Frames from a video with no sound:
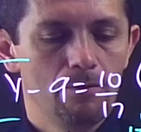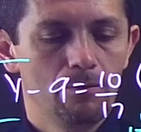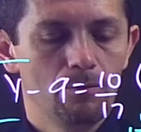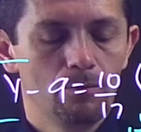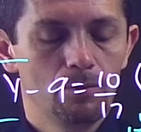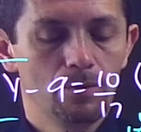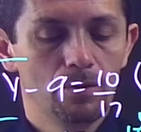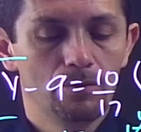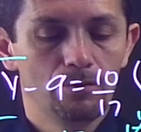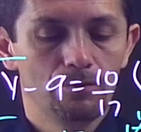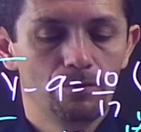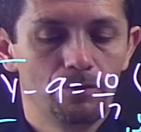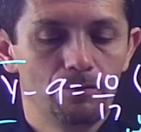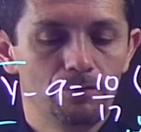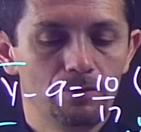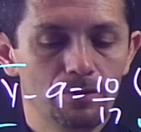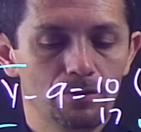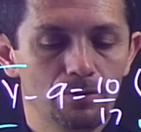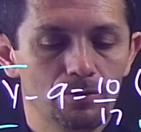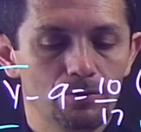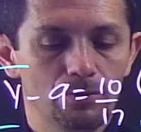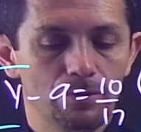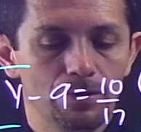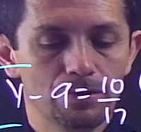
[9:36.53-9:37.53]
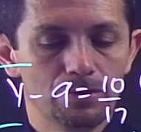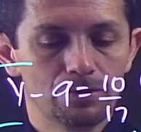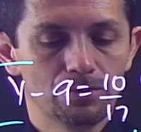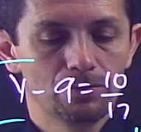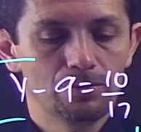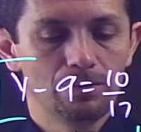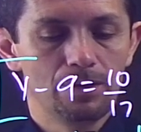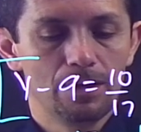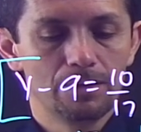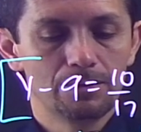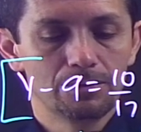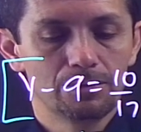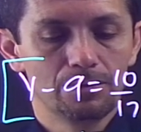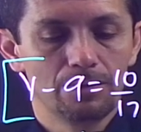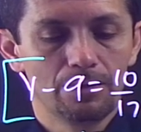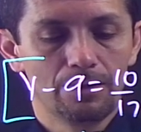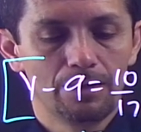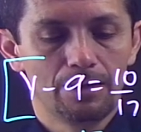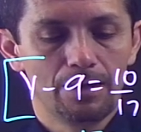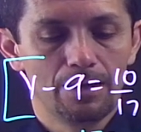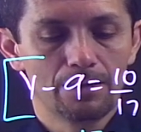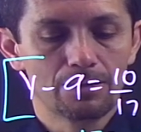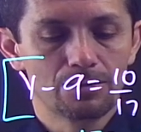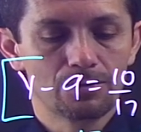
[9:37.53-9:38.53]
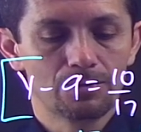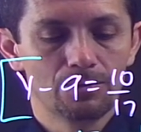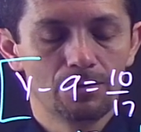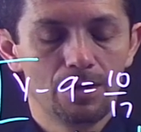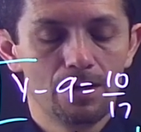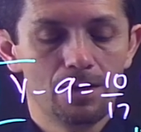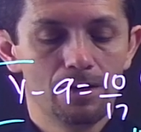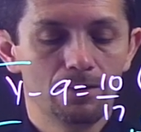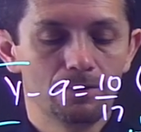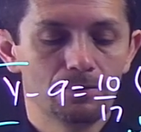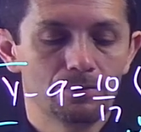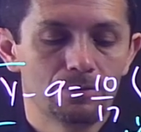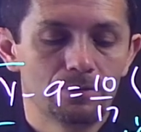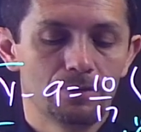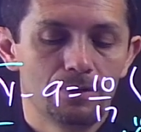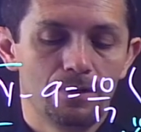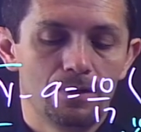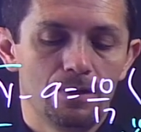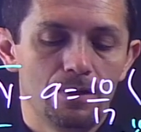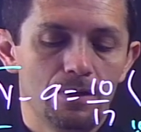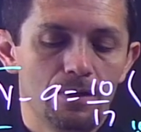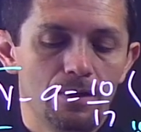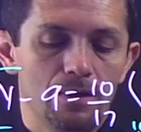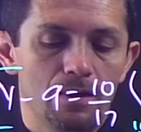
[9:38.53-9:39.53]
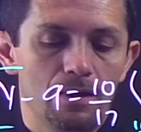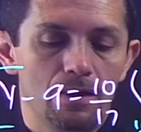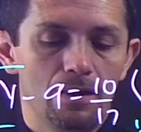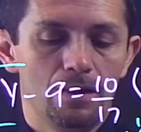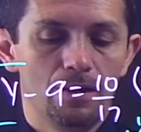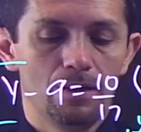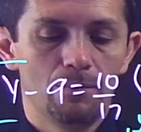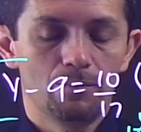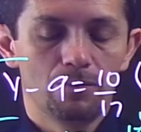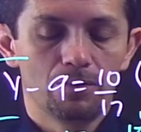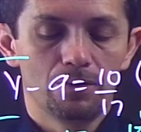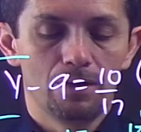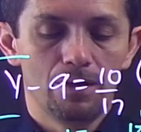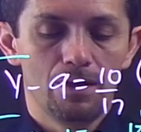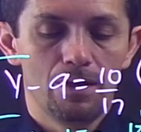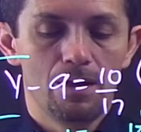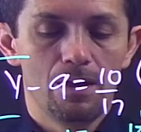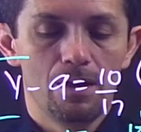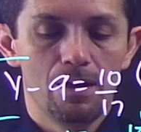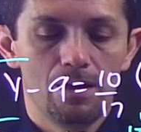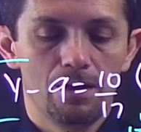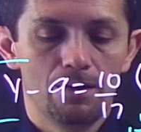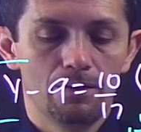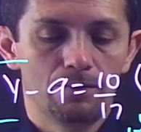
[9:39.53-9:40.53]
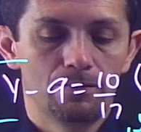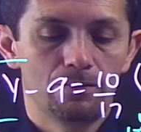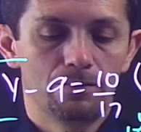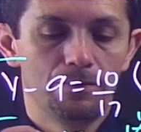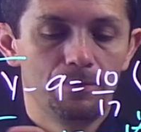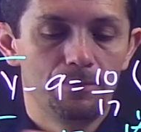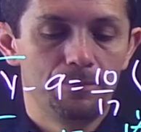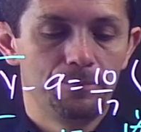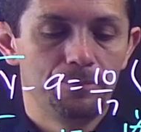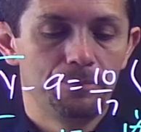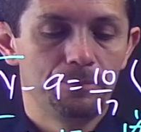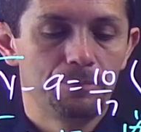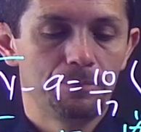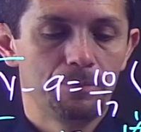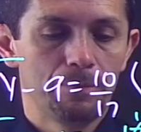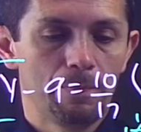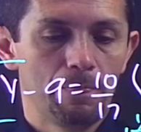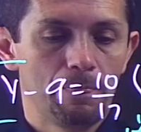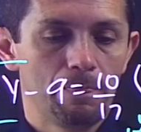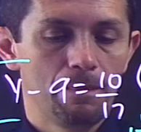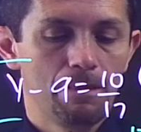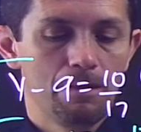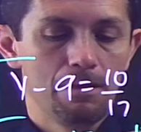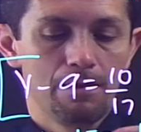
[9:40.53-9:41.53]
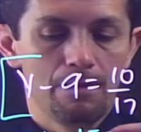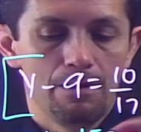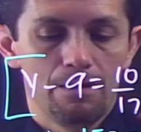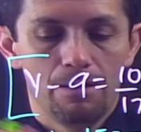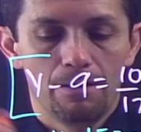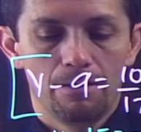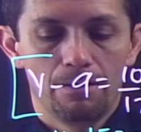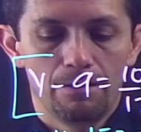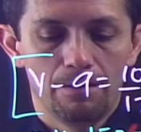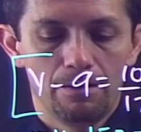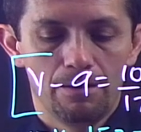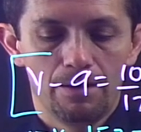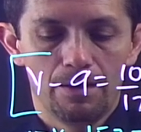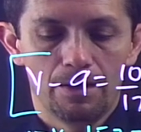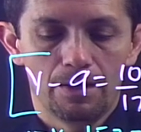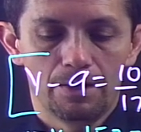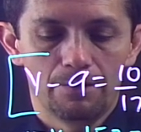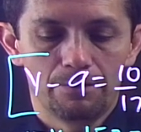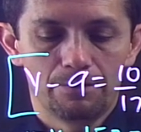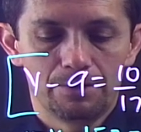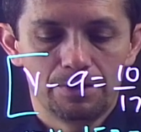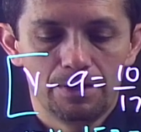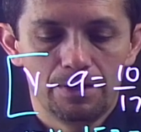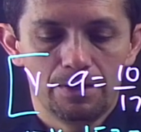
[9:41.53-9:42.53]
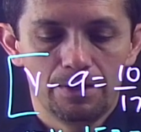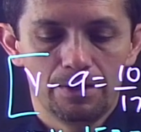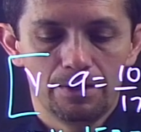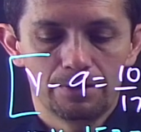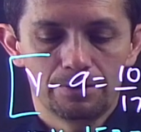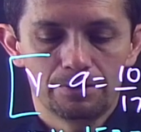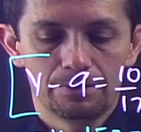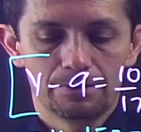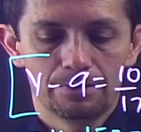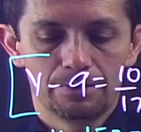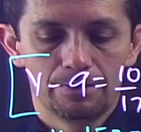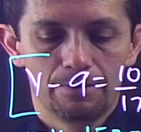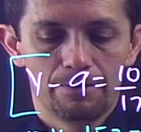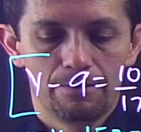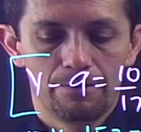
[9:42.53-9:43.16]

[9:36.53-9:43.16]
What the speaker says: 153, so that's gonna cancel out. And I'm gonna have negative 10x